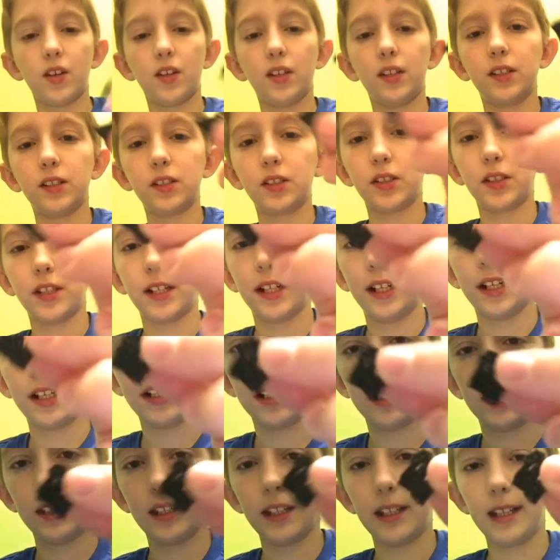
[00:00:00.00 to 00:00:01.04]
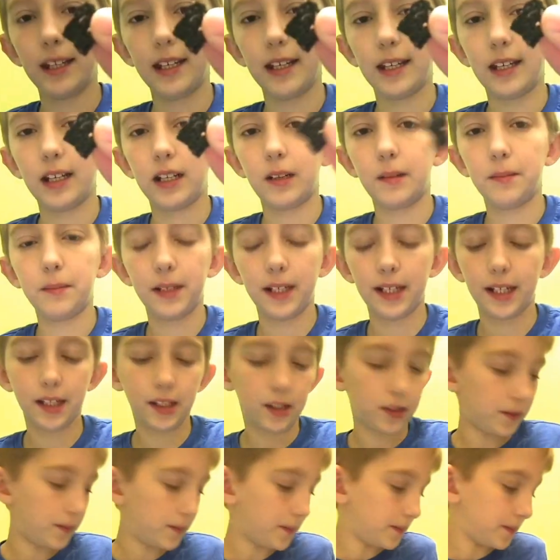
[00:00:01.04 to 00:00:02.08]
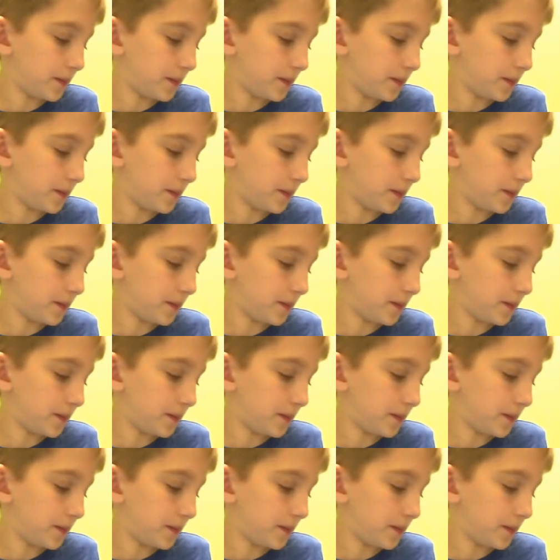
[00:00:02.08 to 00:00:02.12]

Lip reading: I was creating a little bitty cube.